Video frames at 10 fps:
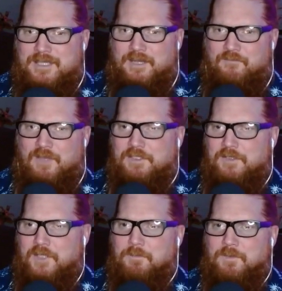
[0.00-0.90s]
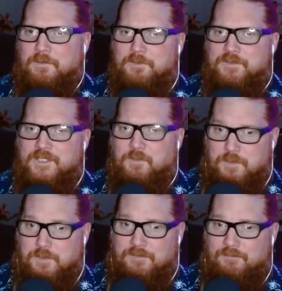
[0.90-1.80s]
got to find a number, and Luthen's like,
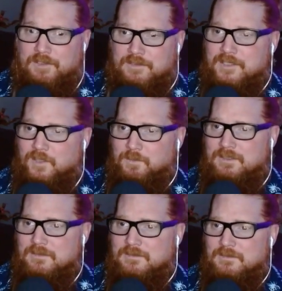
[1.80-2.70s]
were you gonna fucking tell me?